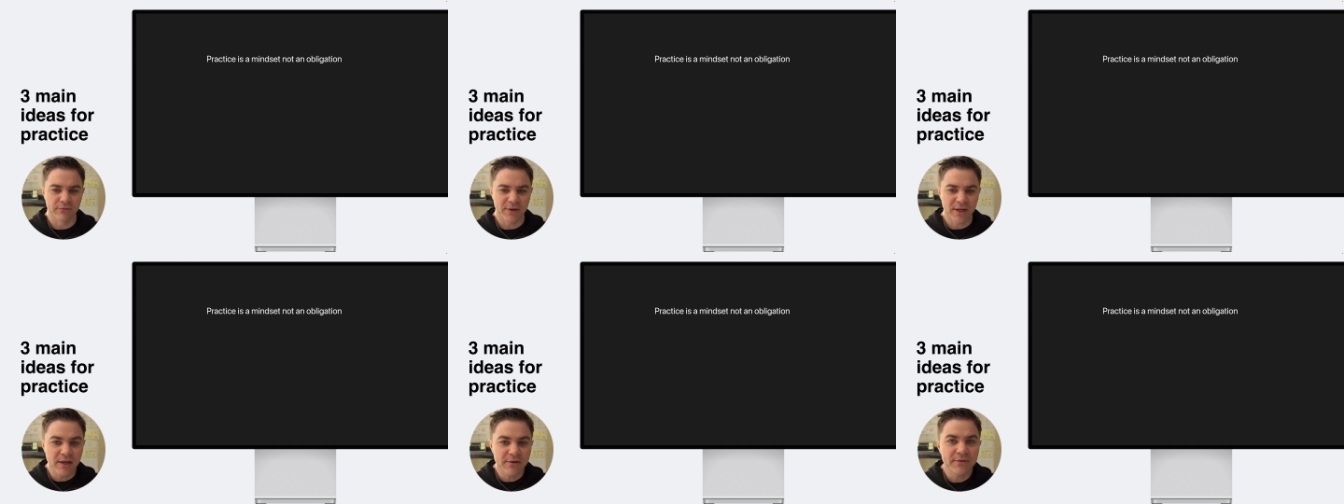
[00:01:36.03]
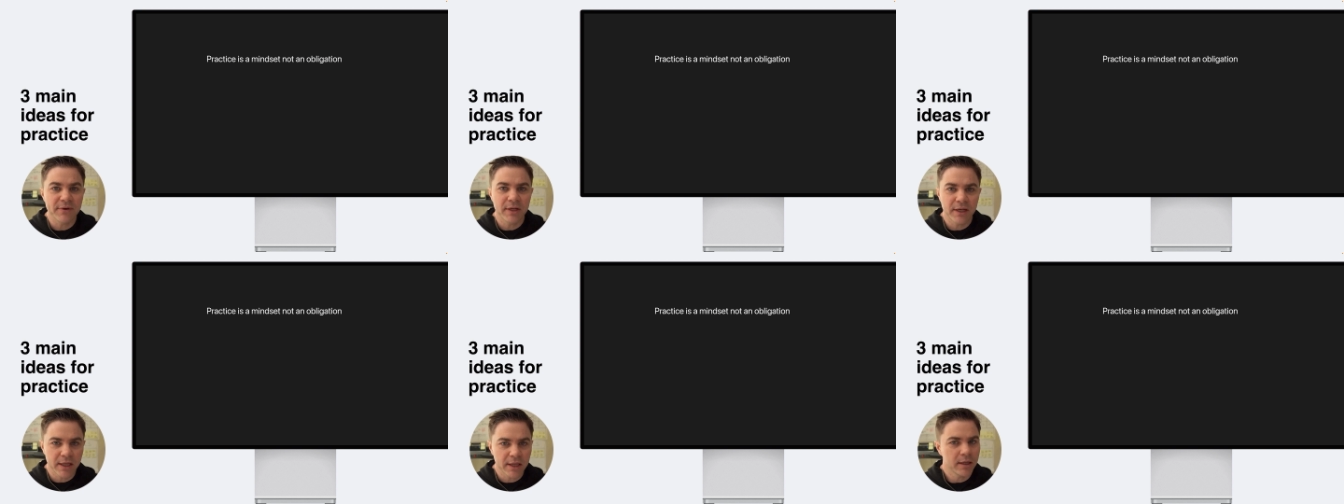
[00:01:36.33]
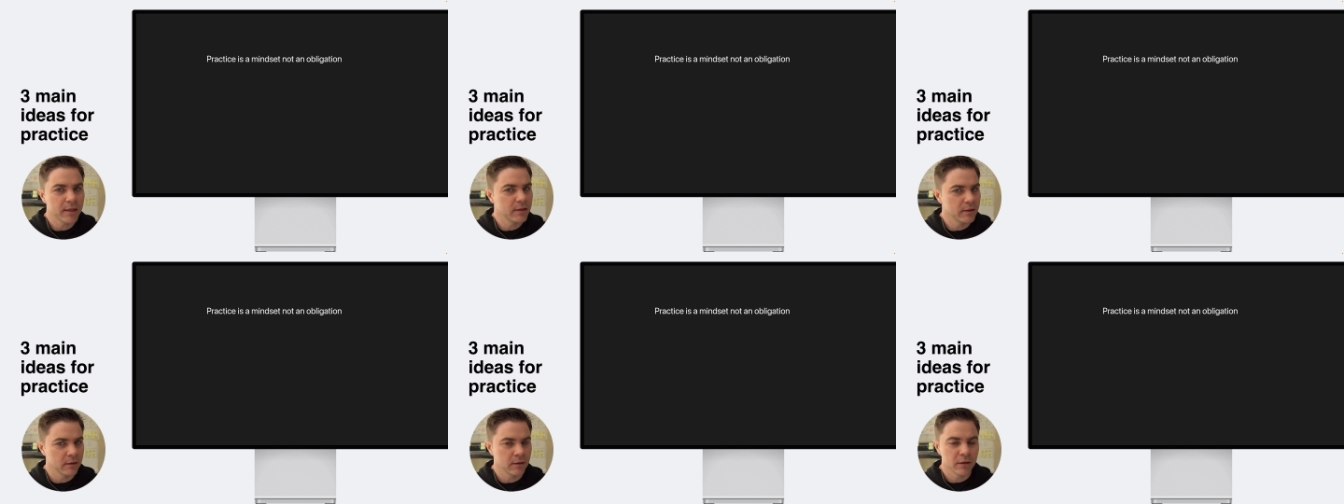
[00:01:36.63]
even
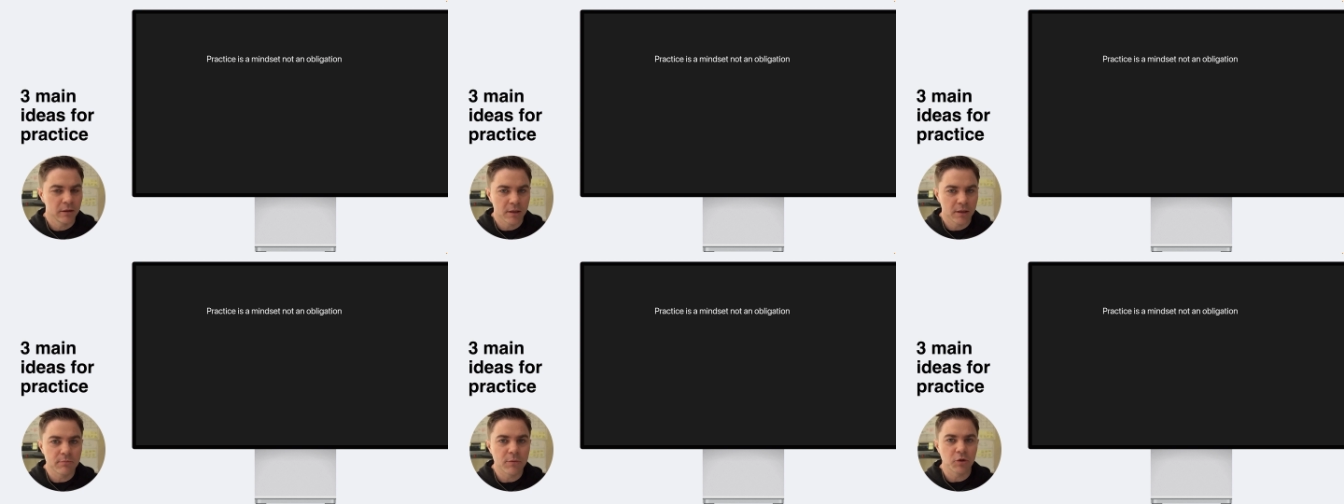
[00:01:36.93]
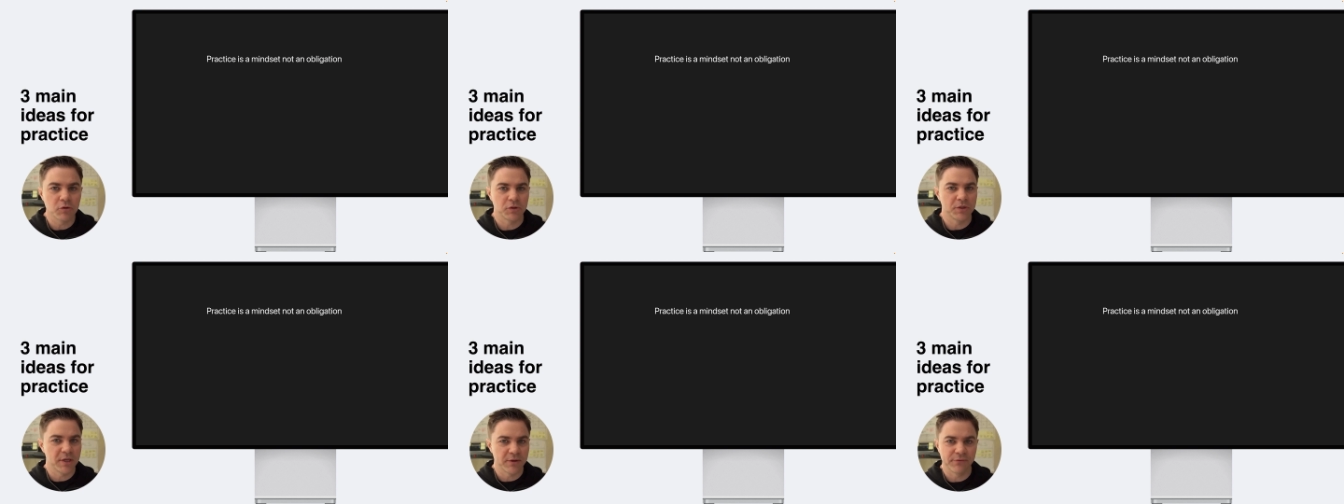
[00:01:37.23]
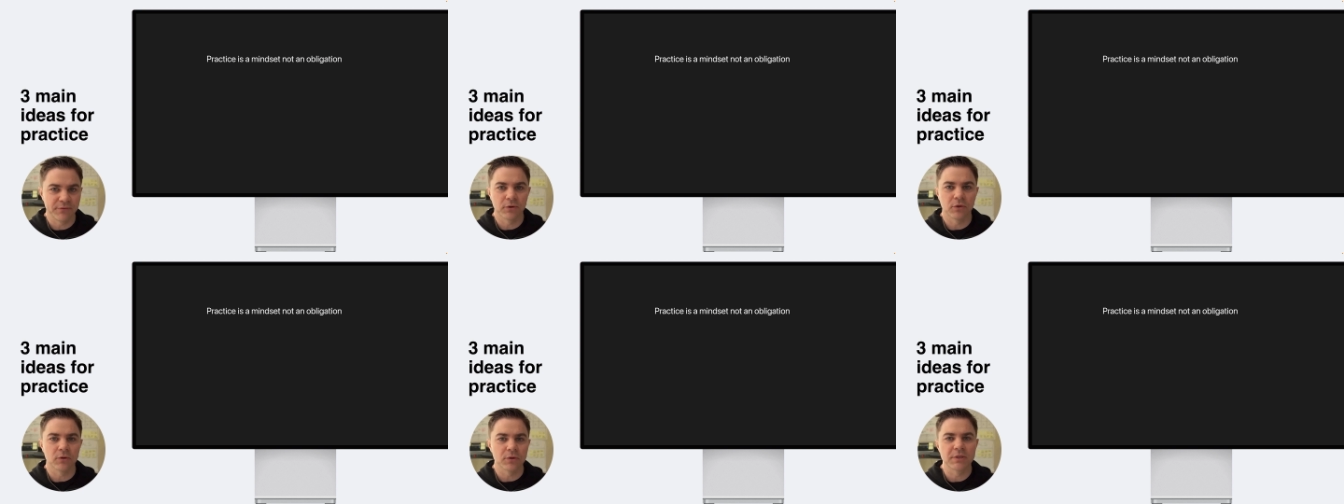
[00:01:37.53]
in the most
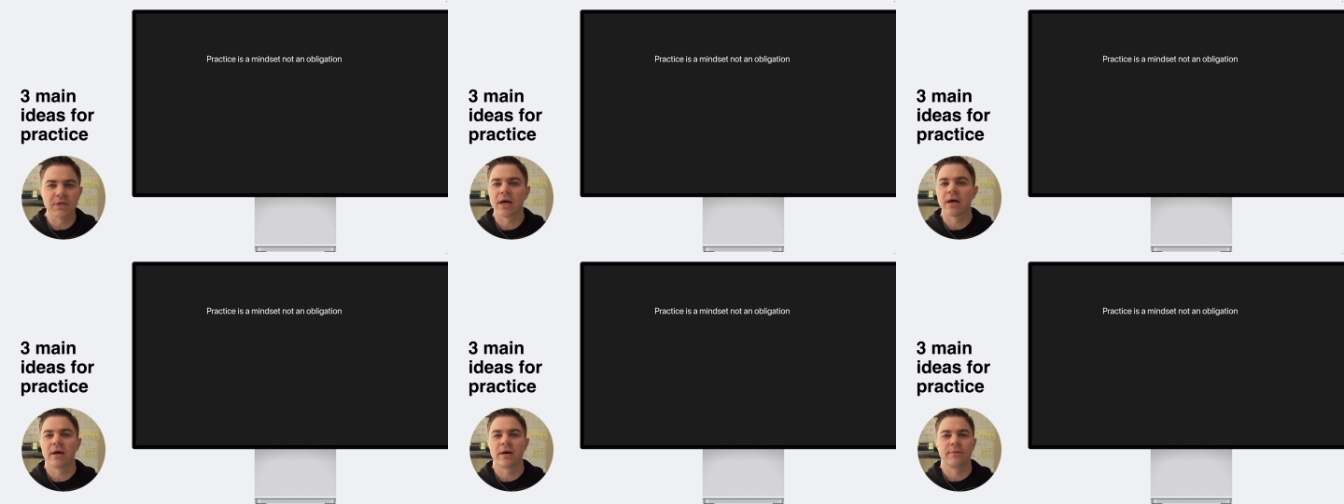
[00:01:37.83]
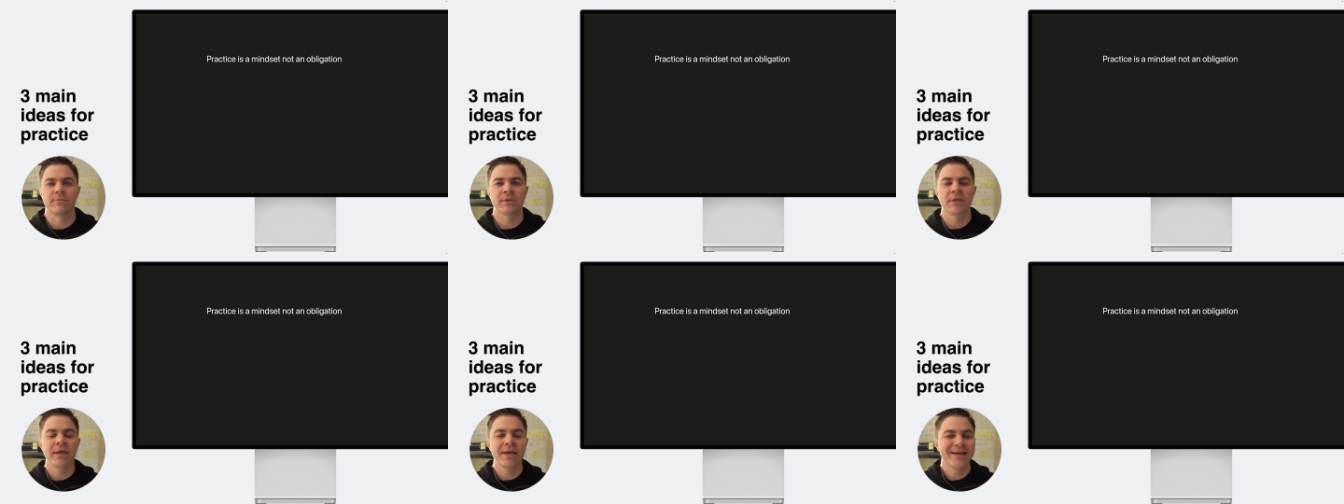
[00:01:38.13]
difficult times,